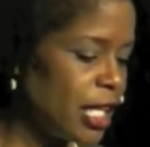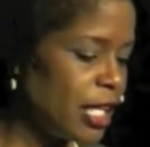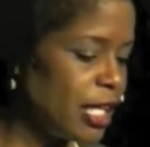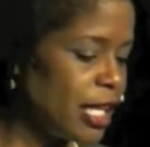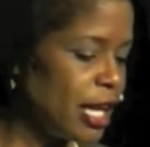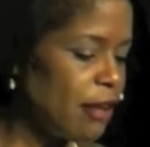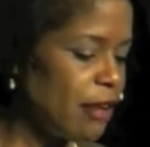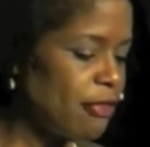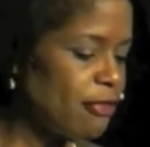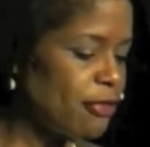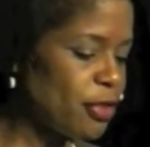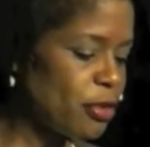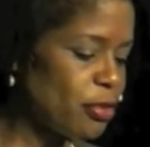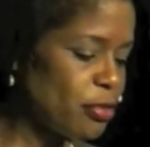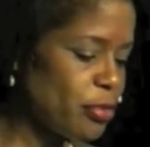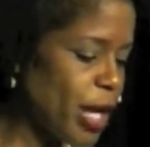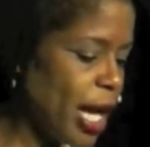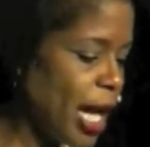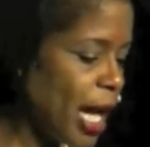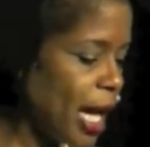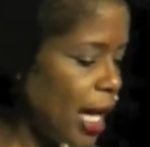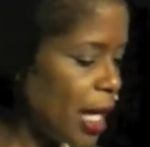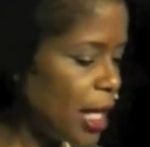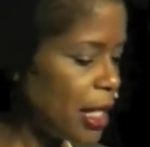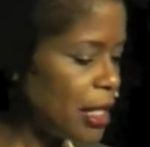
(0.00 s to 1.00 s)
Now for
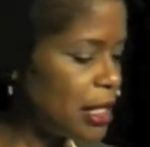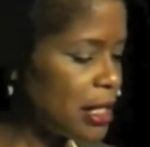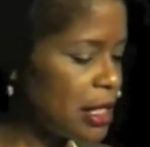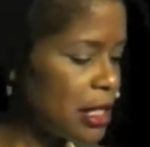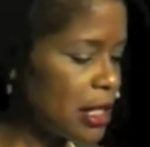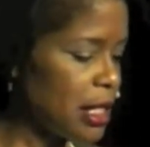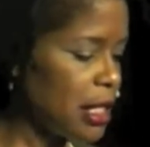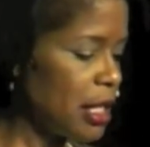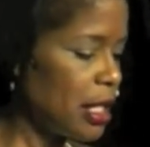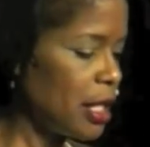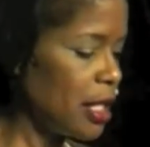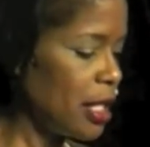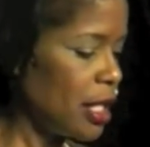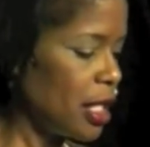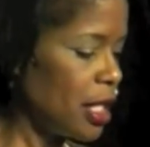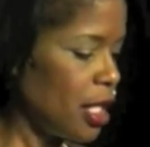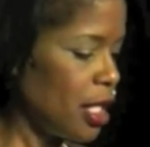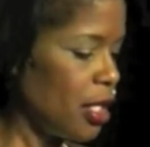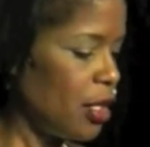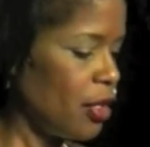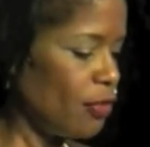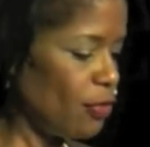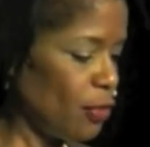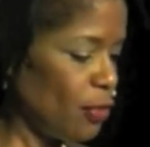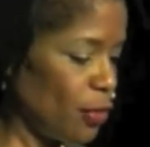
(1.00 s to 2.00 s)
reds,
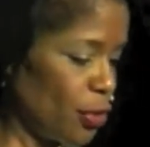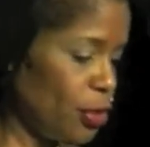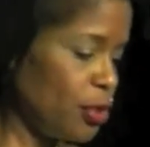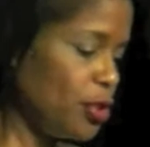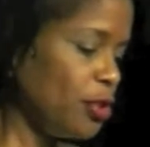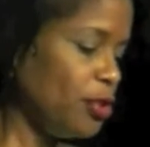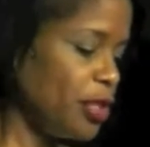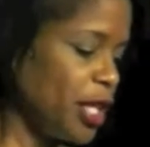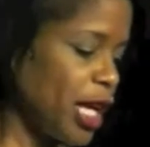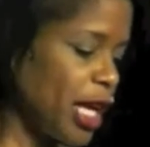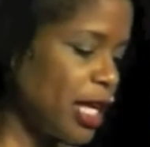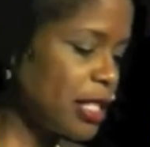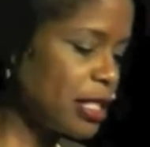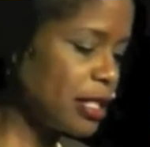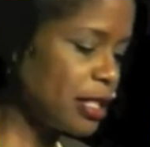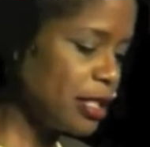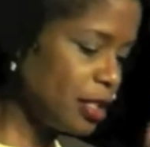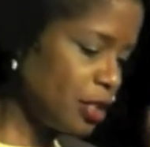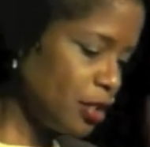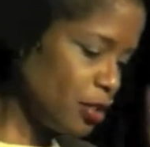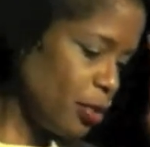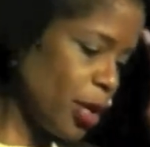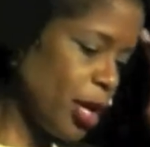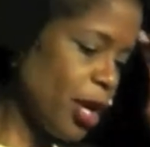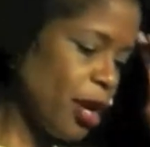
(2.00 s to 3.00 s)
for
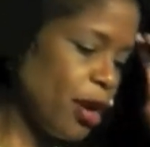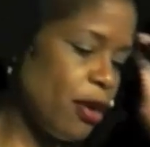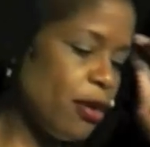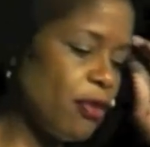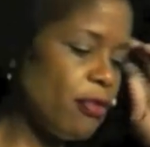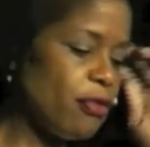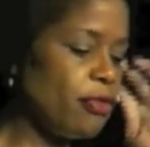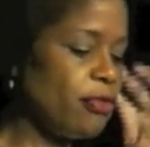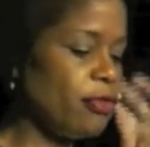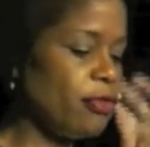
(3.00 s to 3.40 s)
2012,